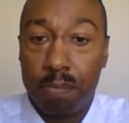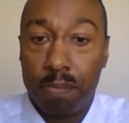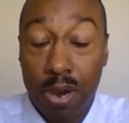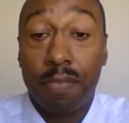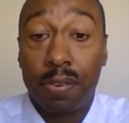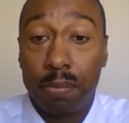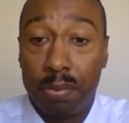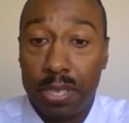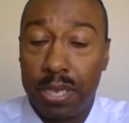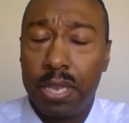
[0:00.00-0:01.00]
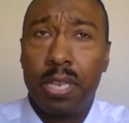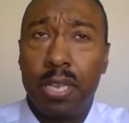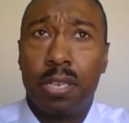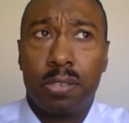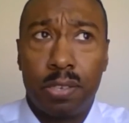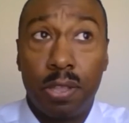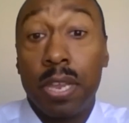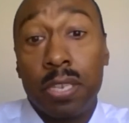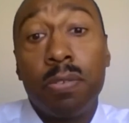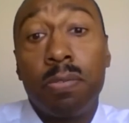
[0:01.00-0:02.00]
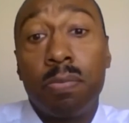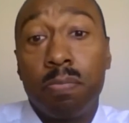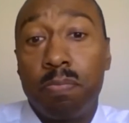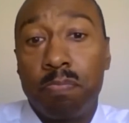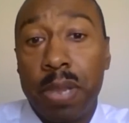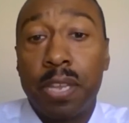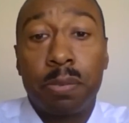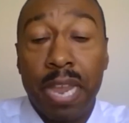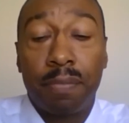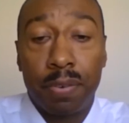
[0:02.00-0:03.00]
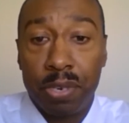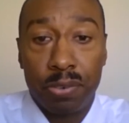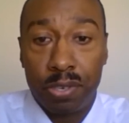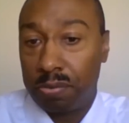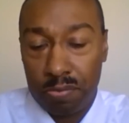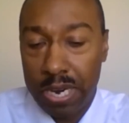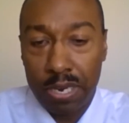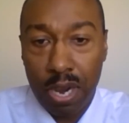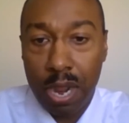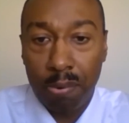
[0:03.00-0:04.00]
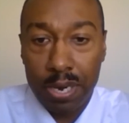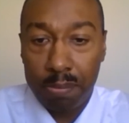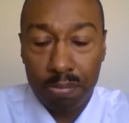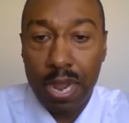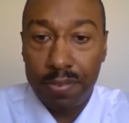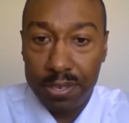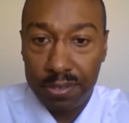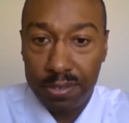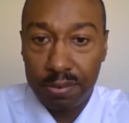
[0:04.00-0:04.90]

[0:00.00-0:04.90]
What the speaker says: profitably so that you pay us back from your just regular operating profits,